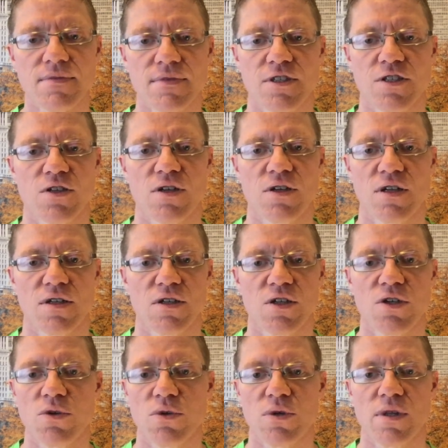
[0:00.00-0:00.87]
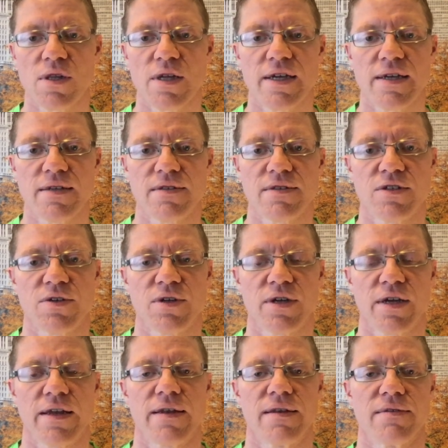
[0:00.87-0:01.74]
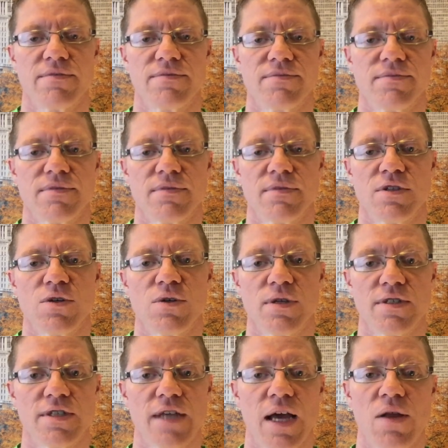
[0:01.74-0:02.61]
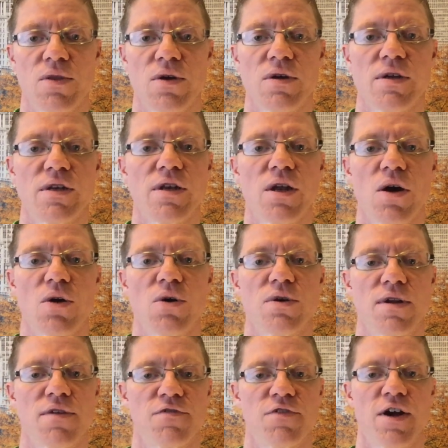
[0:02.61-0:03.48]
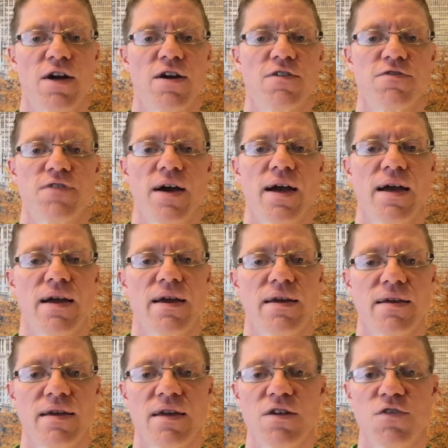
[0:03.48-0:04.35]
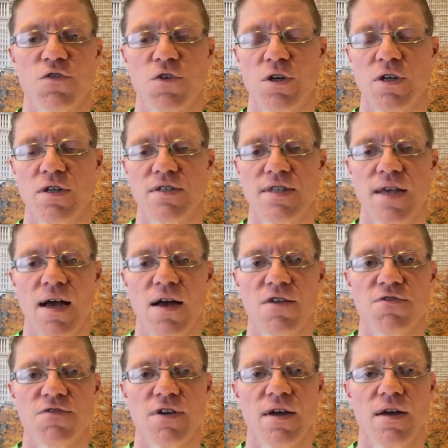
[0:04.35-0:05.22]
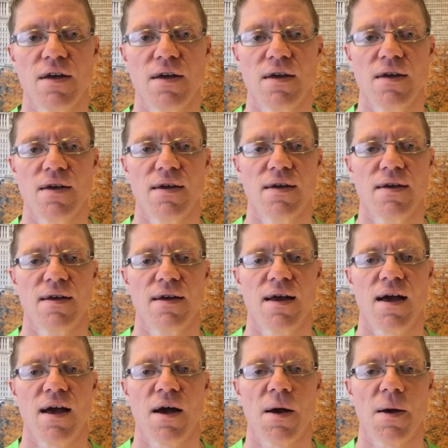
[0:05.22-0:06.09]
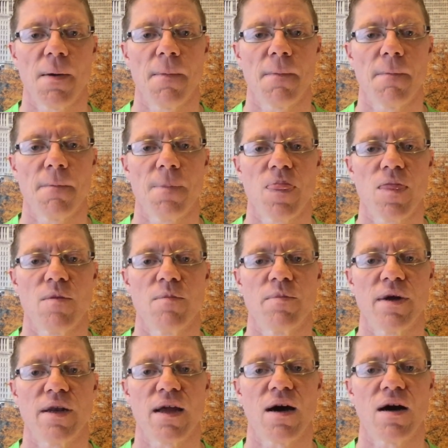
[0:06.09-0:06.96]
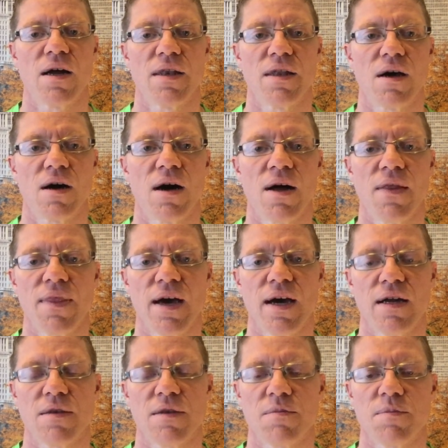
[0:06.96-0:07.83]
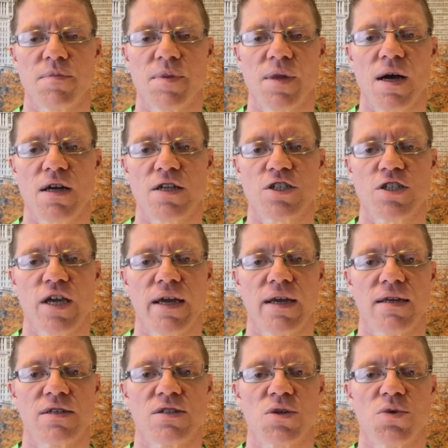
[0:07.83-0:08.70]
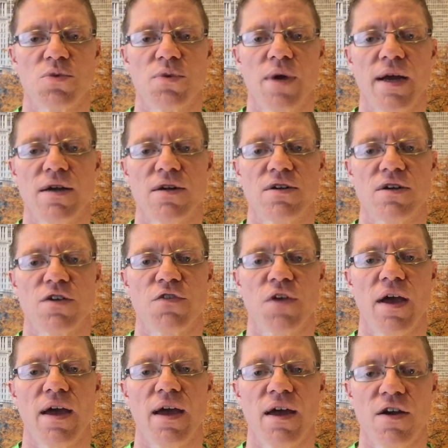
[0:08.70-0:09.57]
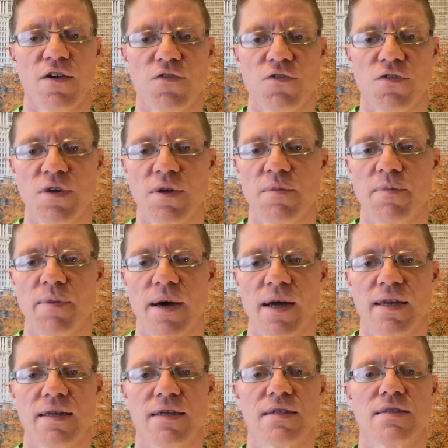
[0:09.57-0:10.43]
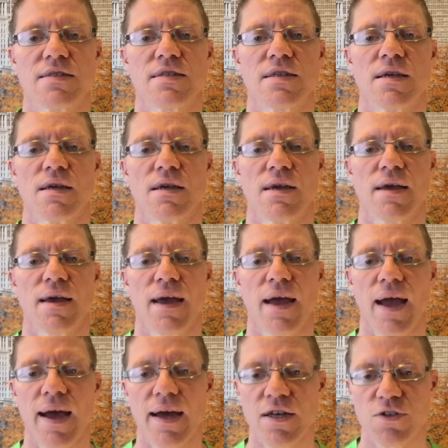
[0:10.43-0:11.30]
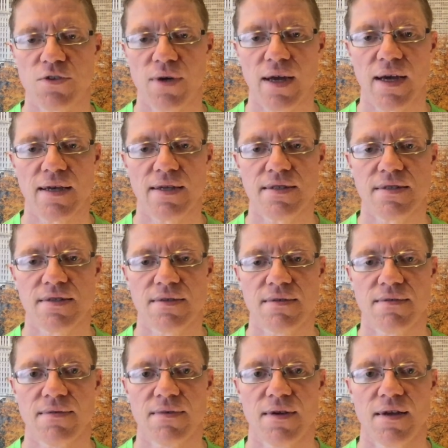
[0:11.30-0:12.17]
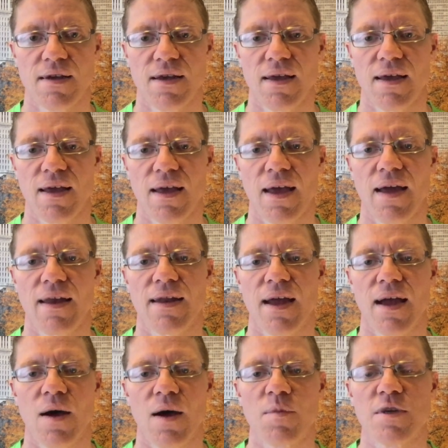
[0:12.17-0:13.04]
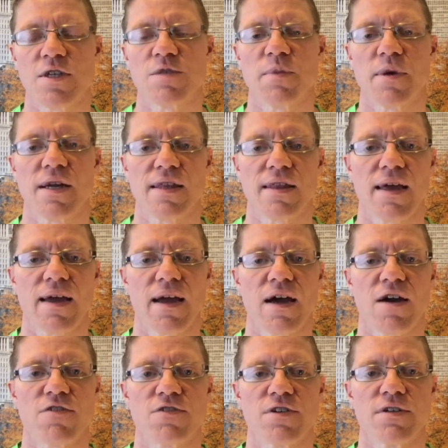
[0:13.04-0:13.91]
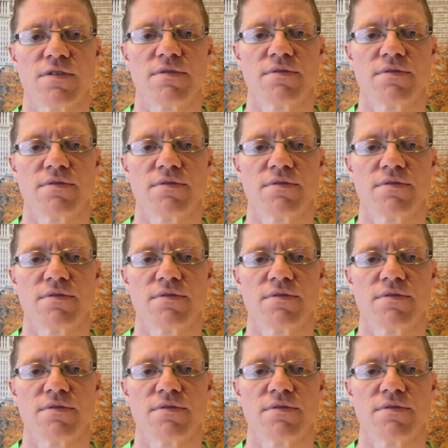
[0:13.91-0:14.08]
You can Google it. You can download a node and verify it for yourself. But on that blockchain is a record of everybody's address and how much money they have.